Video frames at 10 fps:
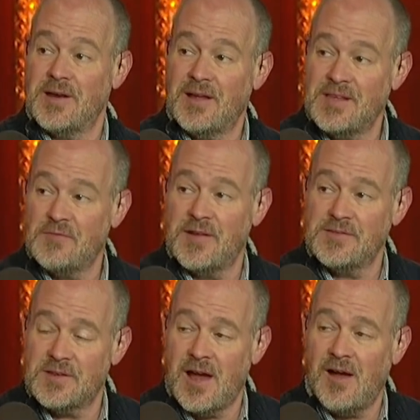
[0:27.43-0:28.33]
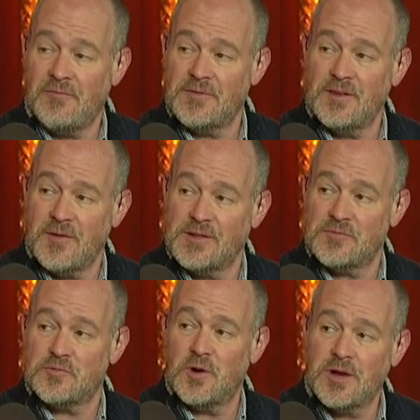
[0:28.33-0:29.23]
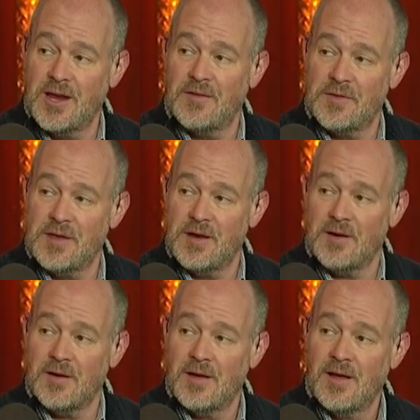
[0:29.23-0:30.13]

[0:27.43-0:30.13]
not defensive off, defensive rookie of the year